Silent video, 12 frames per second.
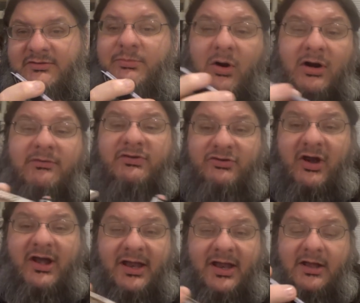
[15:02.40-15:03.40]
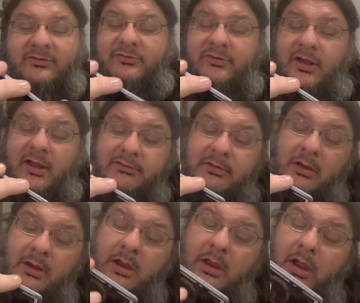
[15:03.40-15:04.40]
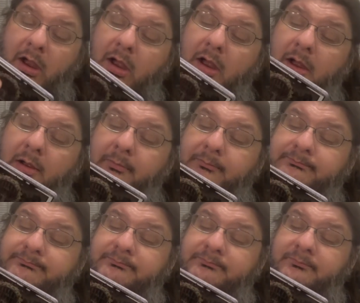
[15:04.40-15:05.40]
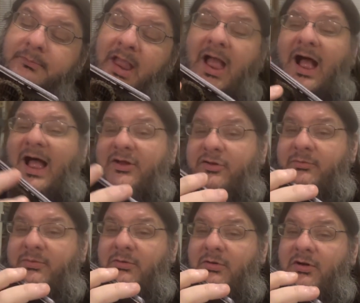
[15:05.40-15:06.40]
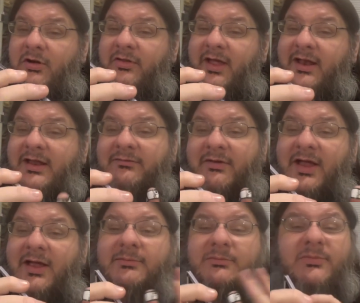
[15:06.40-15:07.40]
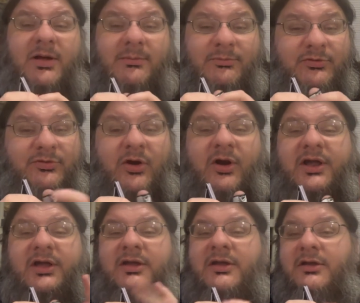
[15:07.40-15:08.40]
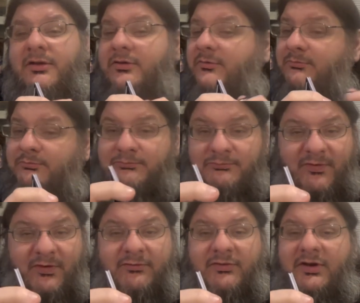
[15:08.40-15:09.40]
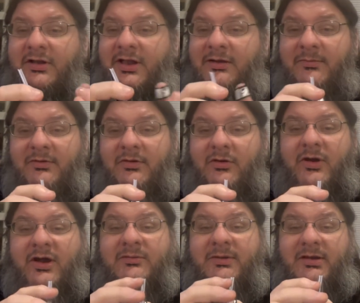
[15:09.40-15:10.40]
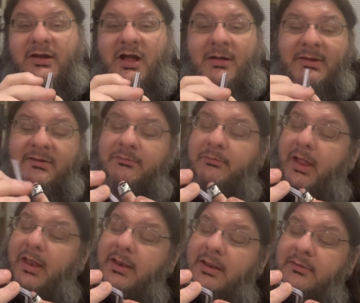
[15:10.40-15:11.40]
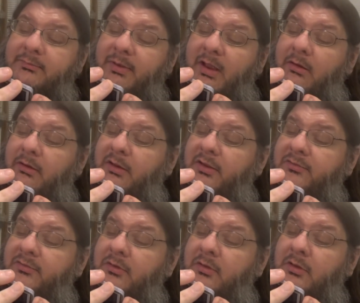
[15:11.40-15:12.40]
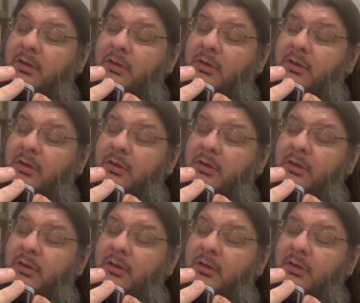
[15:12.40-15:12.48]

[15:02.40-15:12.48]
as part of a training exercise. I could be wrong on that. If I am, I'm sorry. Feel free to correct me in the comments. But his power is,